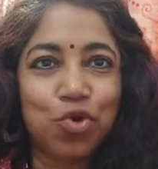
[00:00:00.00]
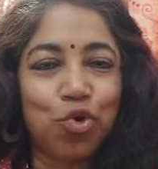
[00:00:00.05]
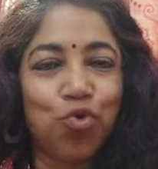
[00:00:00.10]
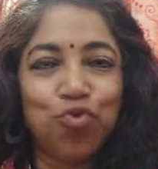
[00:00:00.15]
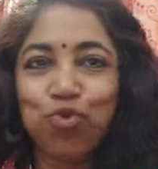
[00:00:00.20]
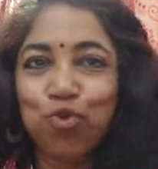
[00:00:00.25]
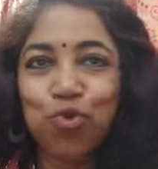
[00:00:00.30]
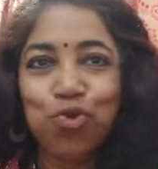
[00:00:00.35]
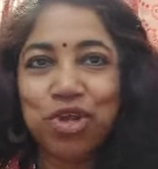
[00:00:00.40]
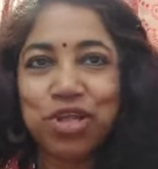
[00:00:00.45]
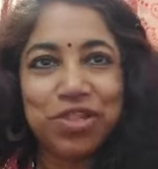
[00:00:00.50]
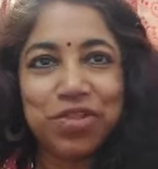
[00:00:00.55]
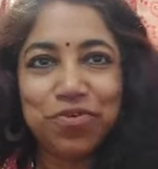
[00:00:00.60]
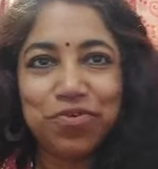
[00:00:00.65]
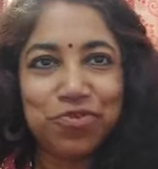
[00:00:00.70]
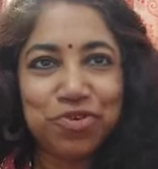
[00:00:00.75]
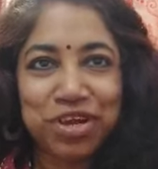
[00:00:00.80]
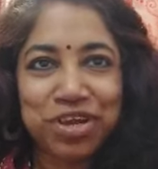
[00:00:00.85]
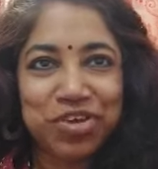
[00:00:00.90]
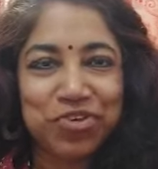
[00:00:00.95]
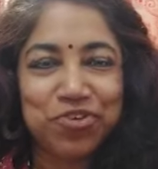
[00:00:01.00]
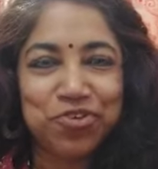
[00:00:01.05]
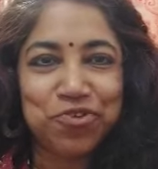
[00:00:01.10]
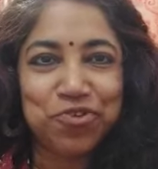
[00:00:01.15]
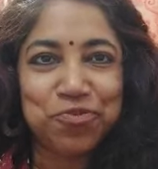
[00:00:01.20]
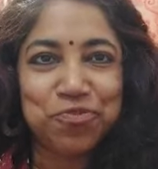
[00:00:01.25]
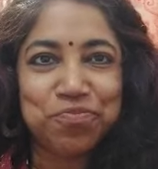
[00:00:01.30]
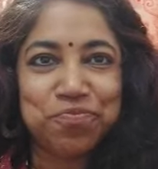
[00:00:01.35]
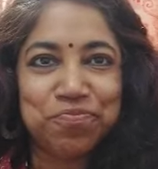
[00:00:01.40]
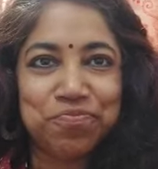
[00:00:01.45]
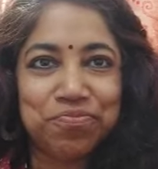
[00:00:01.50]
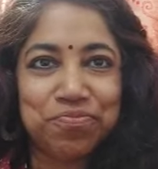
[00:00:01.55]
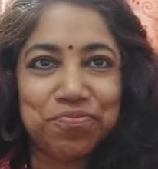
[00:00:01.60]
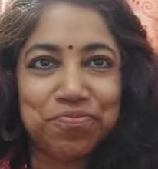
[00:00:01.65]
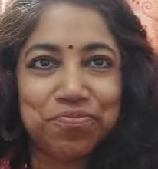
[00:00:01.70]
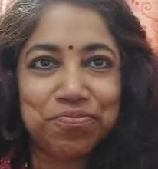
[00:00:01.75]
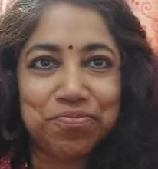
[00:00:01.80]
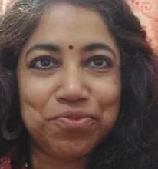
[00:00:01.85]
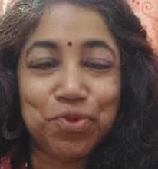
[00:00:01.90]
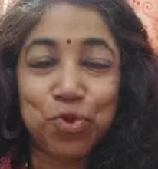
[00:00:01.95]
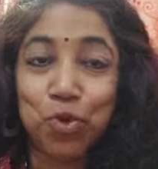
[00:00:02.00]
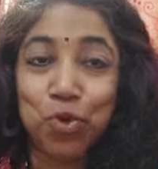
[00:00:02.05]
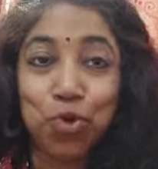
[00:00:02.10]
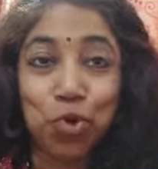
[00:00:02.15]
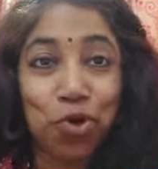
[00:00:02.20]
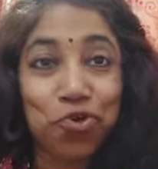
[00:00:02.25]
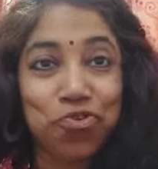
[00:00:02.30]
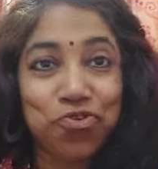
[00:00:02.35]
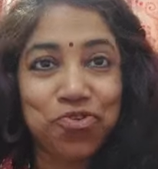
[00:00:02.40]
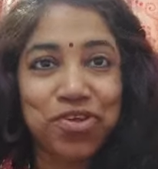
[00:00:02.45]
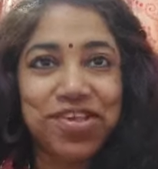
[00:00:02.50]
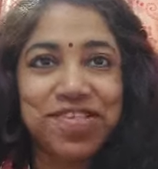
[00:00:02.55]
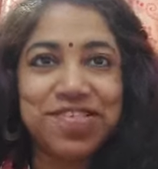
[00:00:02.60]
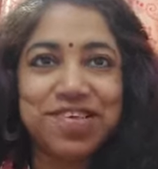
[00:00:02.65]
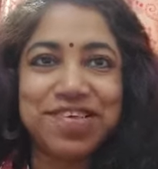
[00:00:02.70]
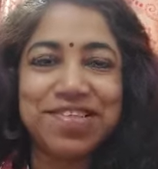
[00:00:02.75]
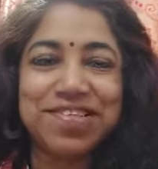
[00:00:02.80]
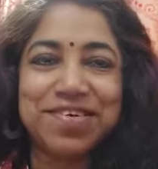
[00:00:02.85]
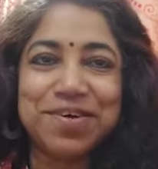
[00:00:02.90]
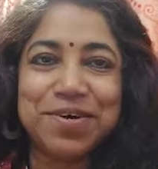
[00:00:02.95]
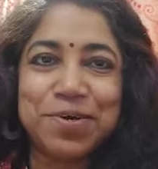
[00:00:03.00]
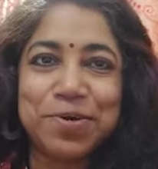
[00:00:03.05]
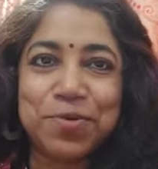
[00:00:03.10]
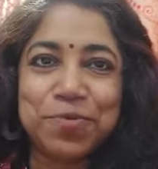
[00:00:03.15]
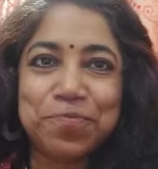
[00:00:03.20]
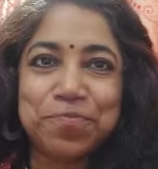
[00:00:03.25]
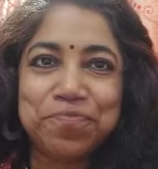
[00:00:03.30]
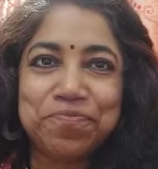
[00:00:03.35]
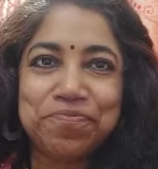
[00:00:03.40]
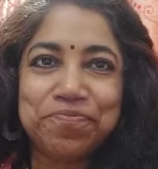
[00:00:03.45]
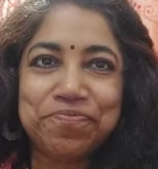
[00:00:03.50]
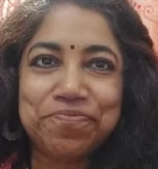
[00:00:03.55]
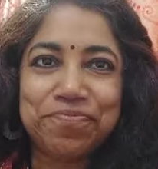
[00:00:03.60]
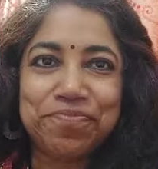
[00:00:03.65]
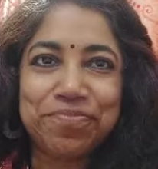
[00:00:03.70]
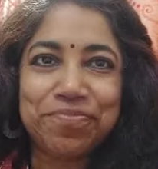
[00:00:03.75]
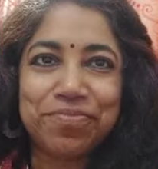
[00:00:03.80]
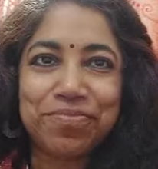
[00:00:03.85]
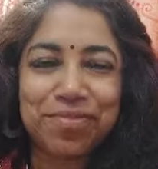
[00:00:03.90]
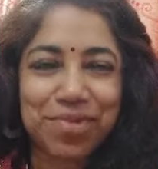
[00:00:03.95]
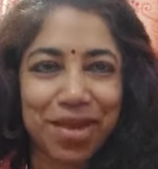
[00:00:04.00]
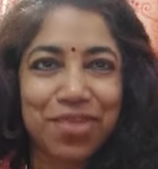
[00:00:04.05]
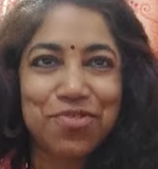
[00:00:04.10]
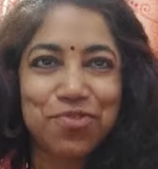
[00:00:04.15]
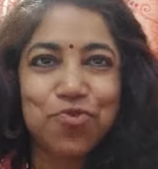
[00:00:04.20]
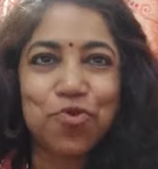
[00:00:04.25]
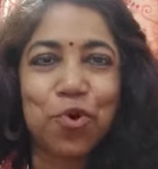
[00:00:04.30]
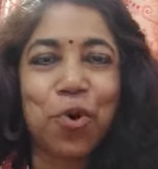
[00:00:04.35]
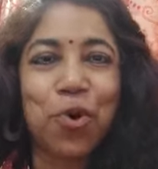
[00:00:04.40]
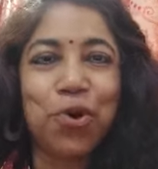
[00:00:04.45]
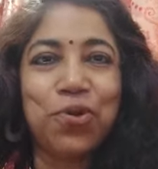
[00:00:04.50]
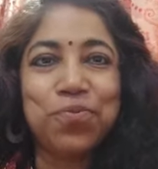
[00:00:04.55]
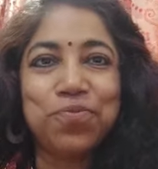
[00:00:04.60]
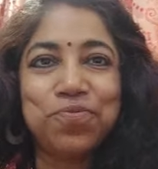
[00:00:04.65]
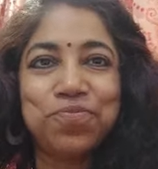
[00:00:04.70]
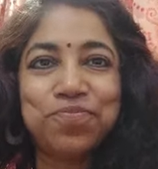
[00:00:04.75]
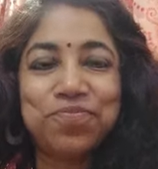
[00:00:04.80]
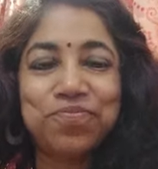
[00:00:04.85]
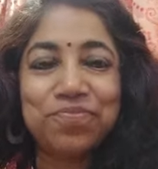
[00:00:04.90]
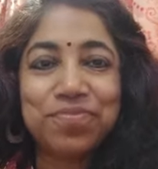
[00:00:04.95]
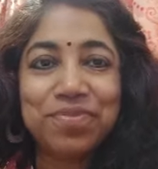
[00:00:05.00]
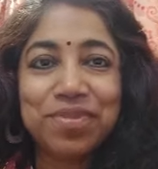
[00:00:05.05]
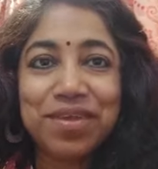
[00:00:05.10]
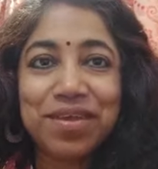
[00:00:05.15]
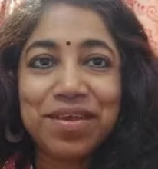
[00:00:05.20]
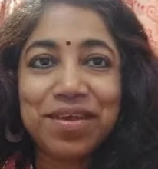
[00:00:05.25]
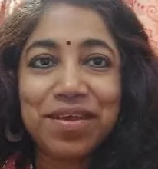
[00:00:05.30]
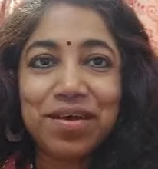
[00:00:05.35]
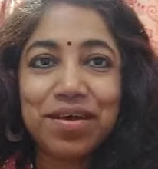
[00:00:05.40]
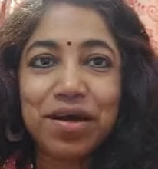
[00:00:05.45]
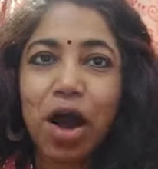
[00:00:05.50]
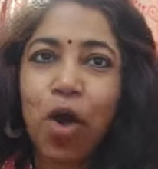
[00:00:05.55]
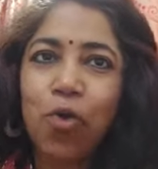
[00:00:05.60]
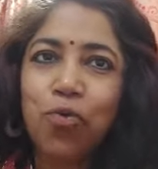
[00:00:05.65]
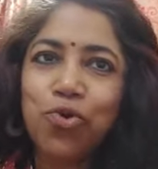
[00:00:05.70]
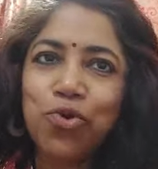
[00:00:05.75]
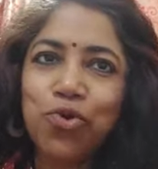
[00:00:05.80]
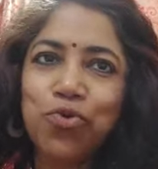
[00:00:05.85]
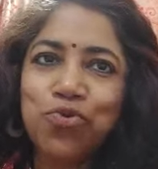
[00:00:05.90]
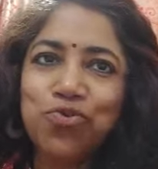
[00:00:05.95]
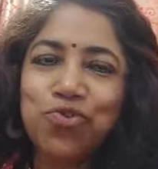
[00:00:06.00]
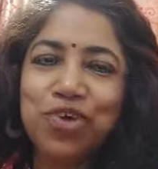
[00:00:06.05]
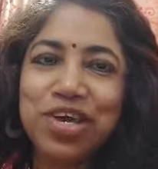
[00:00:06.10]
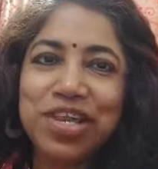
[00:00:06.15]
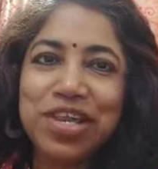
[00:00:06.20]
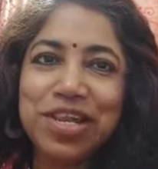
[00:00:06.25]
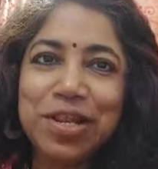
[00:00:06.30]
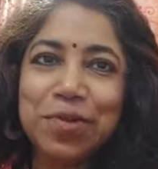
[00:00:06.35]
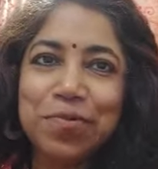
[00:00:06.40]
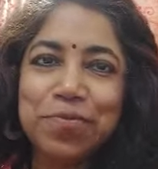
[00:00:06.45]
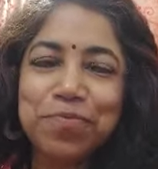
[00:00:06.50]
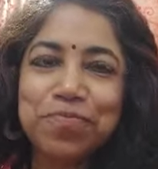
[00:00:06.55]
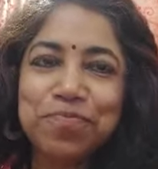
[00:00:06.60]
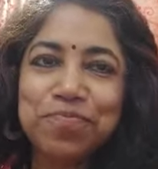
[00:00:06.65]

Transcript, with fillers: no food in the fridge, no groceries either, and so on. How would you feel?